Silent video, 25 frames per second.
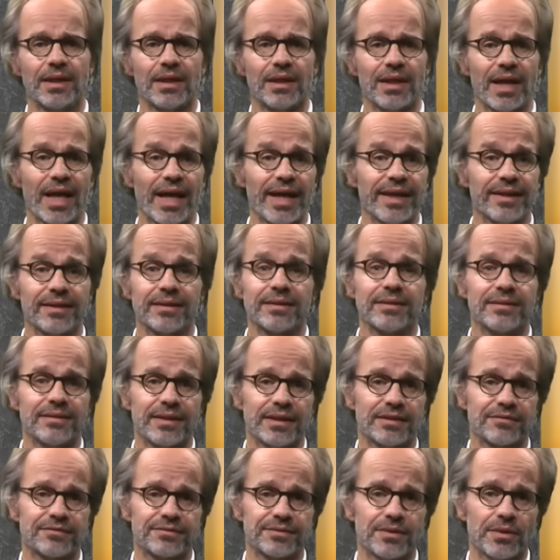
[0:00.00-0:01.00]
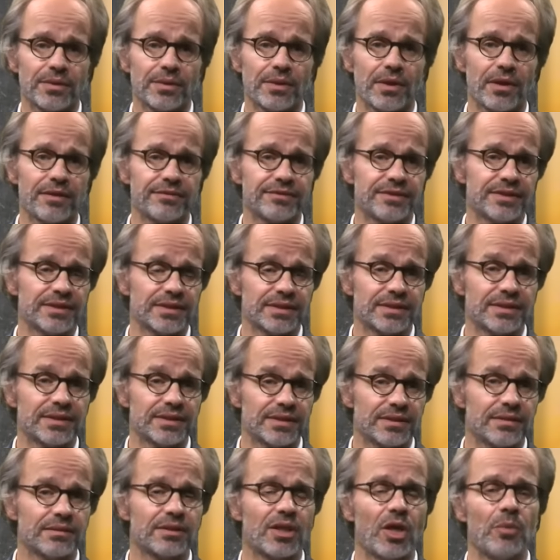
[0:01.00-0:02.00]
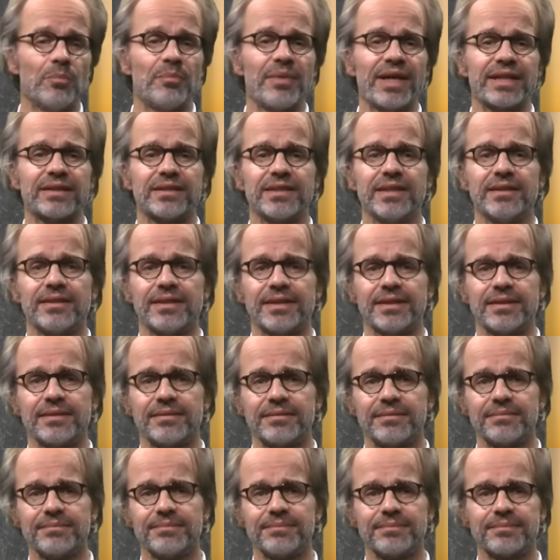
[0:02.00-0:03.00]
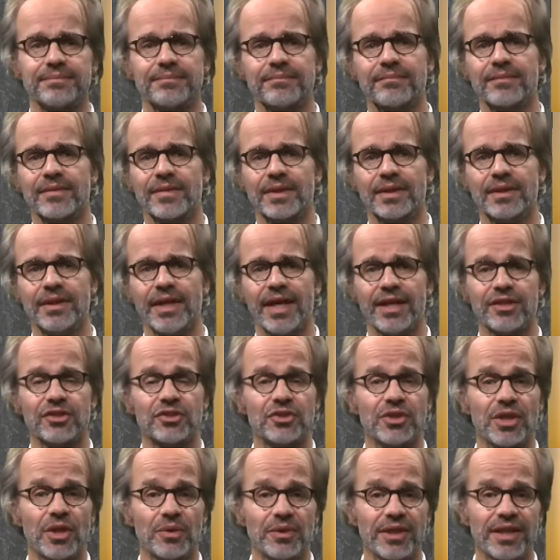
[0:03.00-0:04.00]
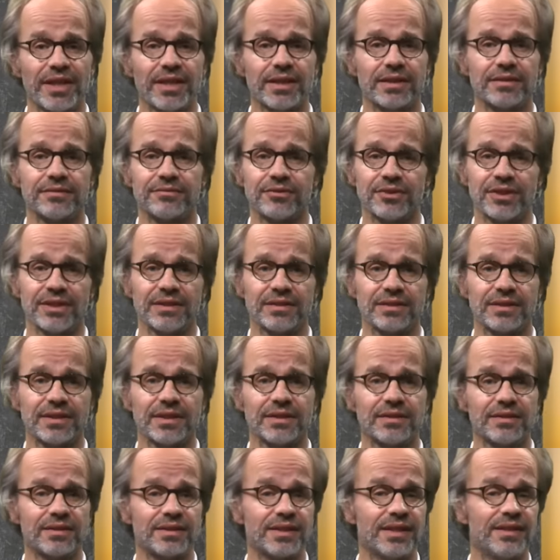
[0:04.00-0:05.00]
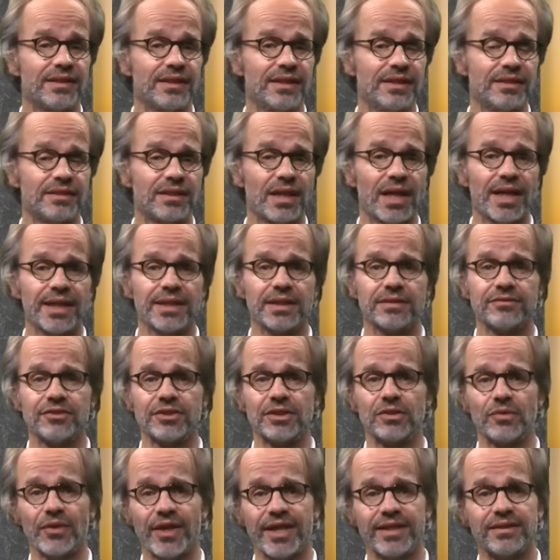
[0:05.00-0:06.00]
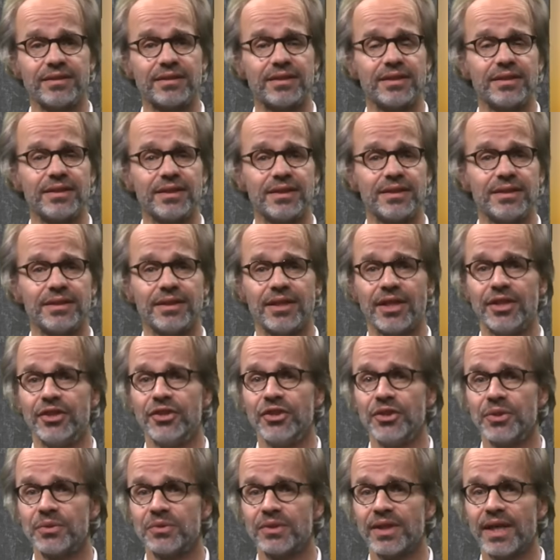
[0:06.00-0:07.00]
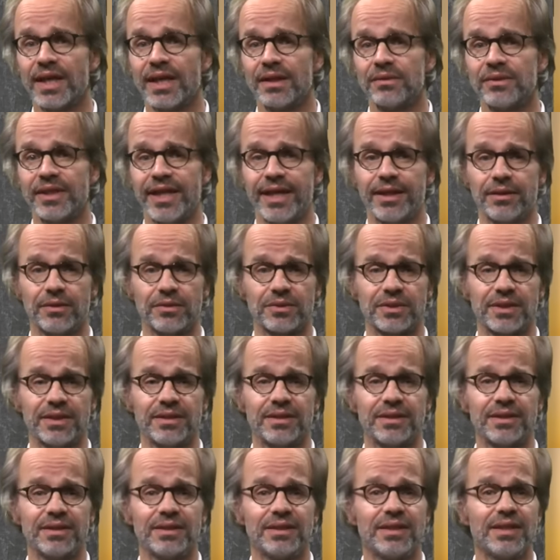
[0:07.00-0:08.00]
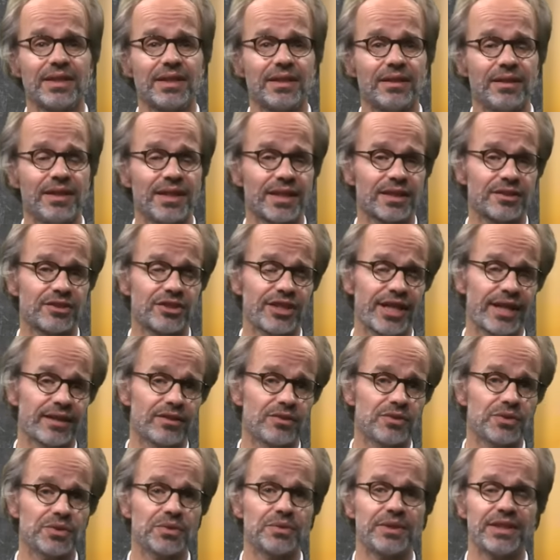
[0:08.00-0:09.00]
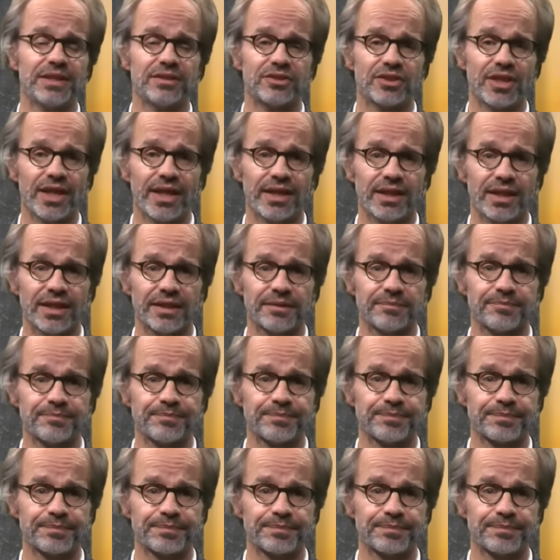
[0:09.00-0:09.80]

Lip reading: like that of the compact city, as shown here, for instance, in the design of the great city, a new town ecocity near Chengdu in China.